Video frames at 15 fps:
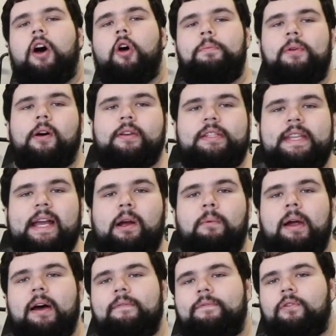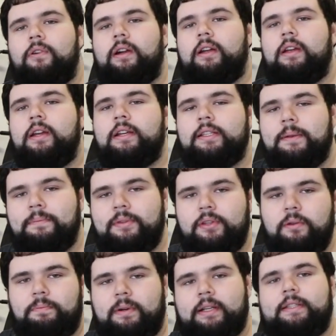I hope you all stick around for it, because I'm
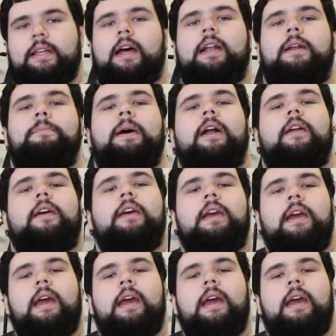super excited about it.